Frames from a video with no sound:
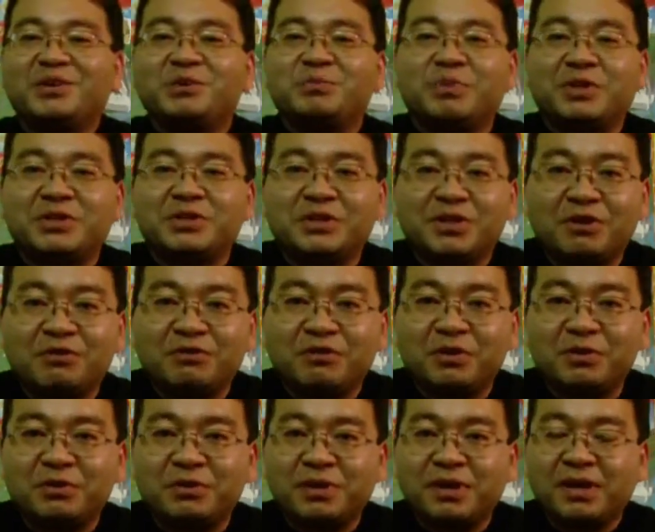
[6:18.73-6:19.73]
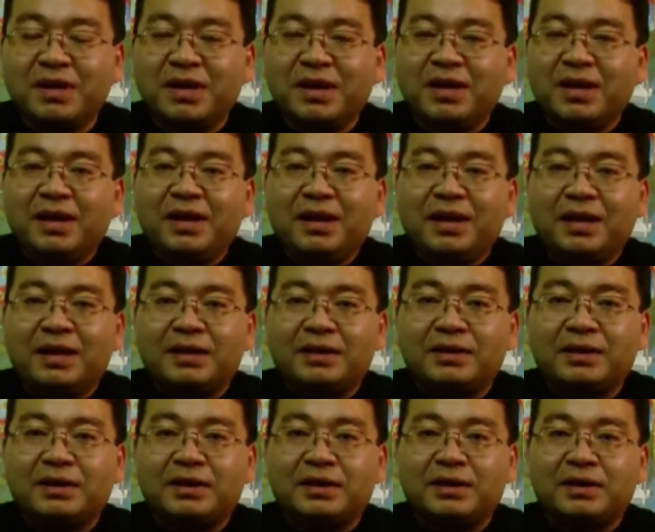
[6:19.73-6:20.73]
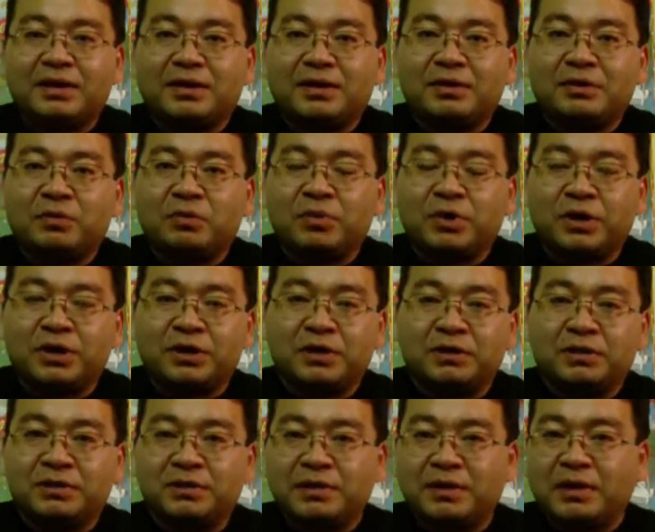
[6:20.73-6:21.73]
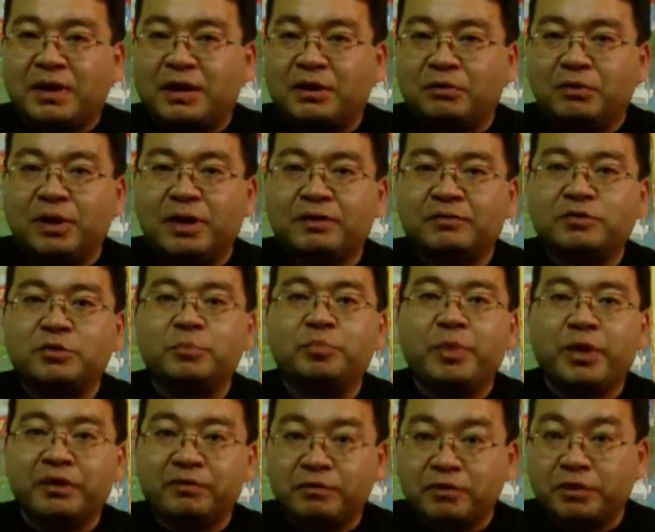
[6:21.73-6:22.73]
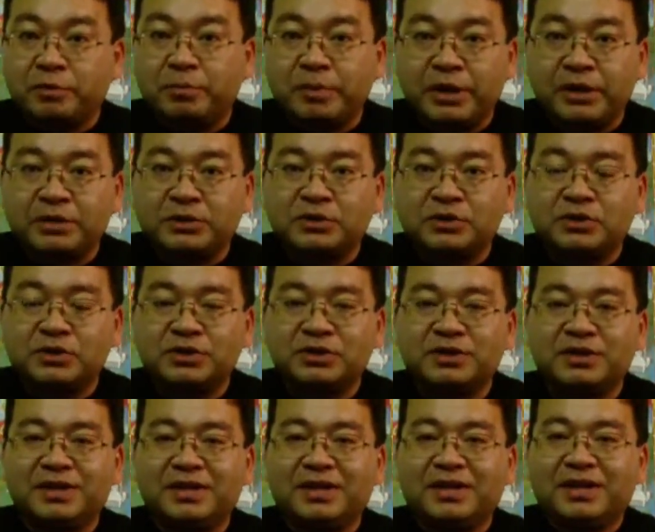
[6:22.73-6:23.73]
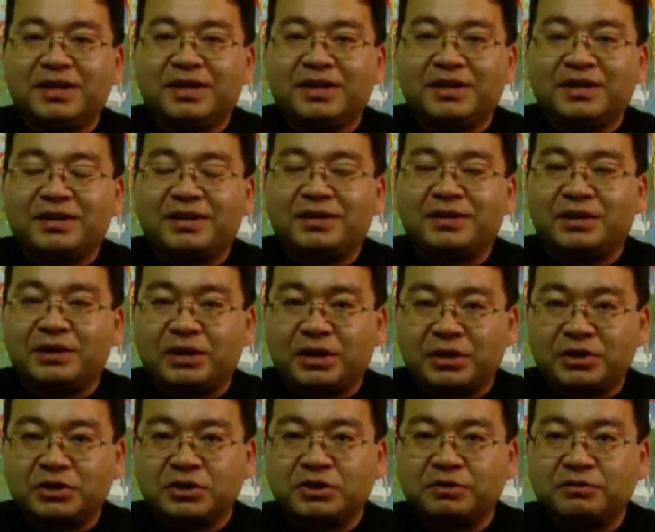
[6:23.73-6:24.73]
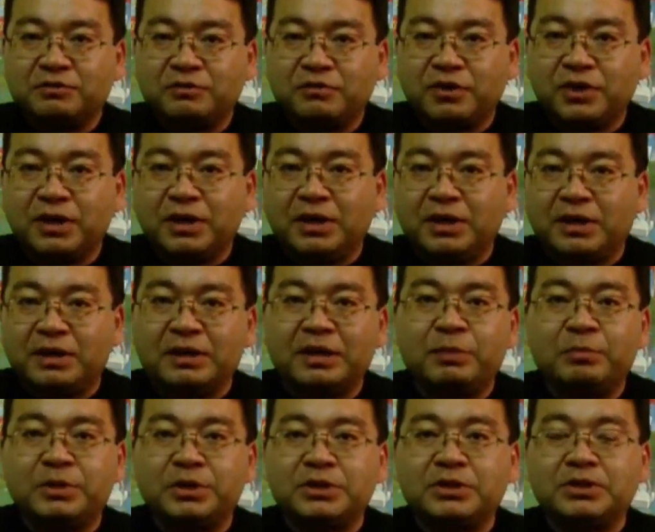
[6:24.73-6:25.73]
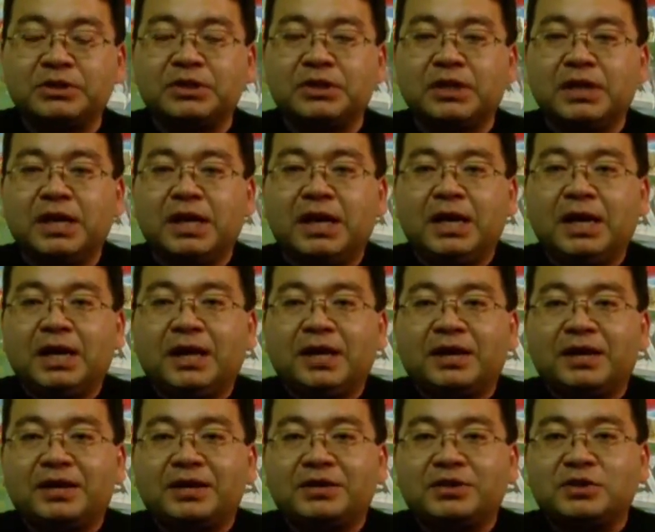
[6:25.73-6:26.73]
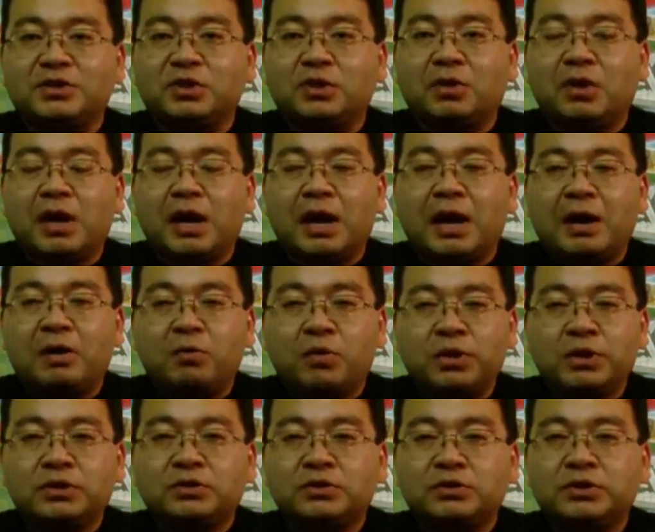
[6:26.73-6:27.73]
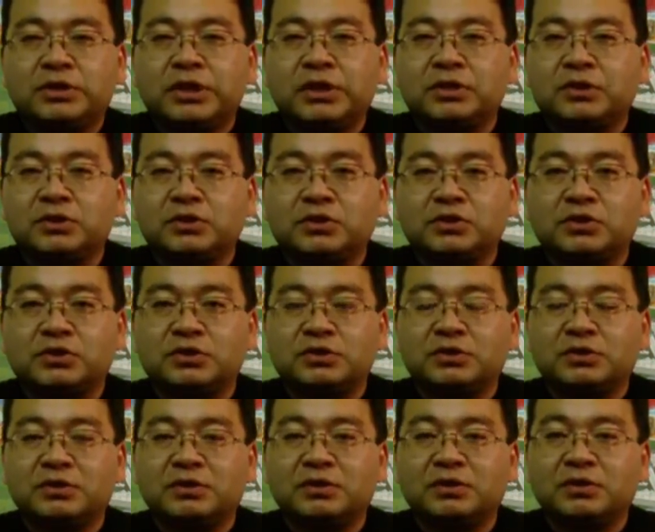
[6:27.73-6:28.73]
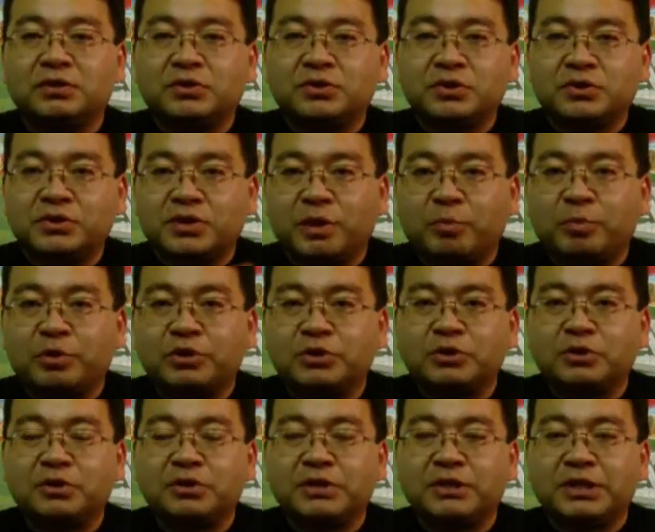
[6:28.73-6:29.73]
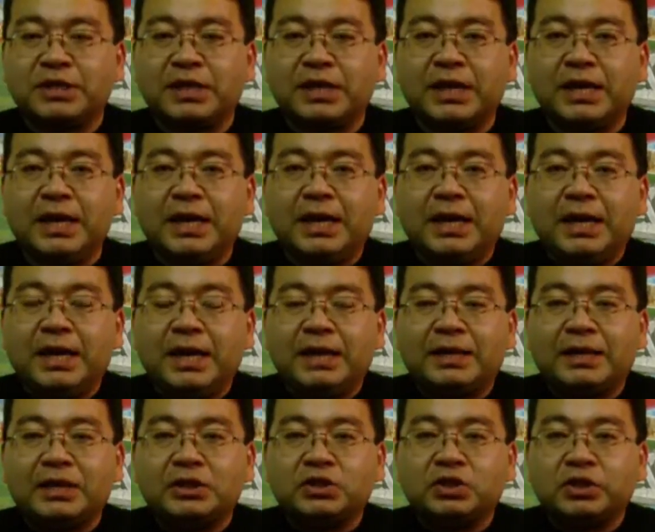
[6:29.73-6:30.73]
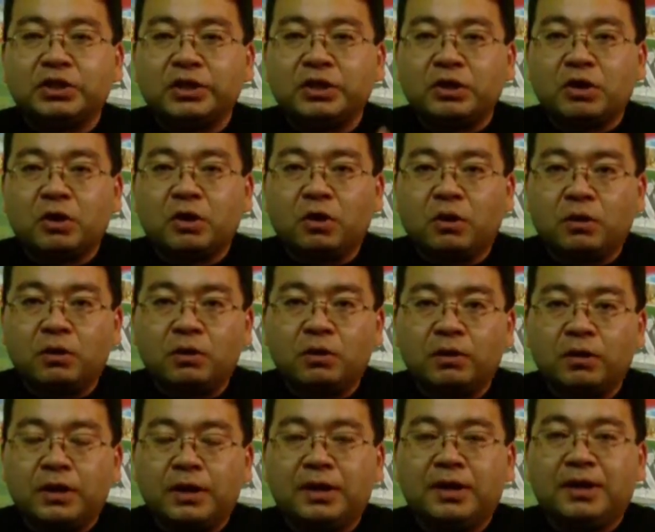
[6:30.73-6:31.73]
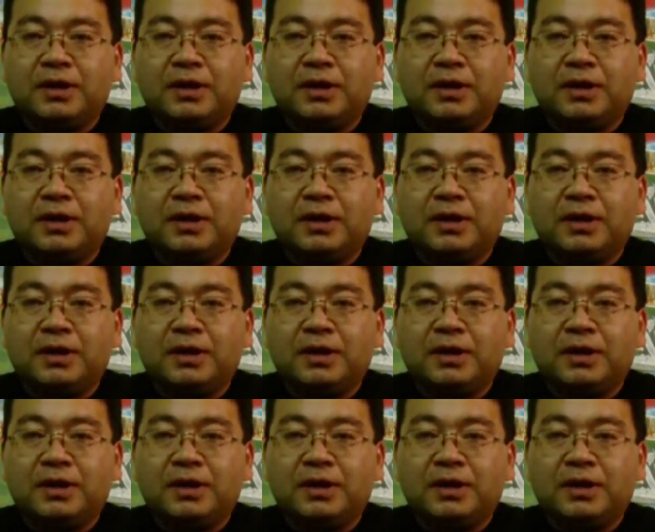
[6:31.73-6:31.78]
use my cell phone, and where I don't have to pay for the minutes. They're actually free, unlimited. So I wanted to use this opportunity and actually call,